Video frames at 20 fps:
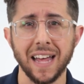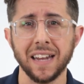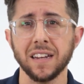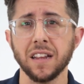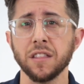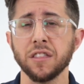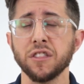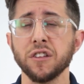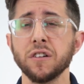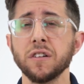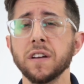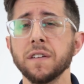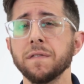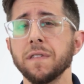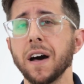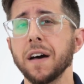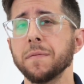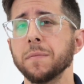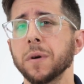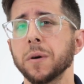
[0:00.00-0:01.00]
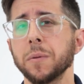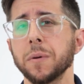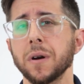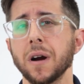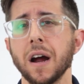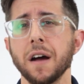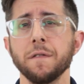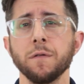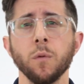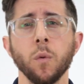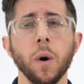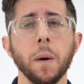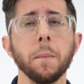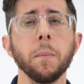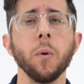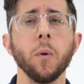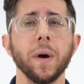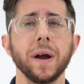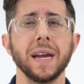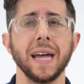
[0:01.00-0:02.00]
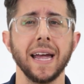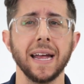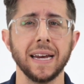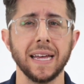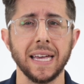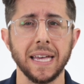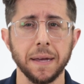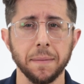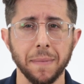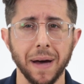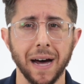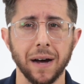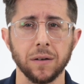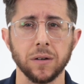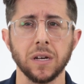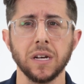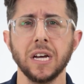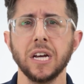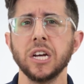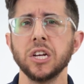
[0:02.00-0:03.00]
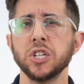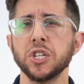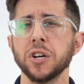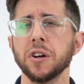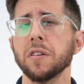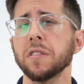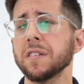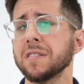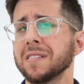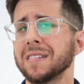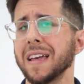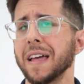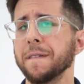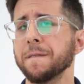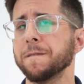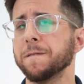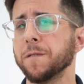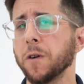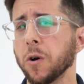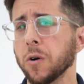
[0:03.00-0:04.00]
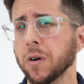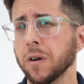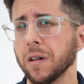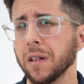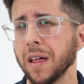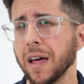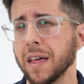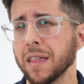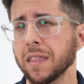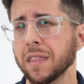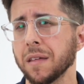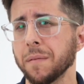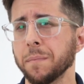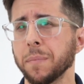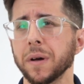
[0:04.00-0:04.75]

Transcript: and the 35 millimeter f1.8 E mount share the same focal length,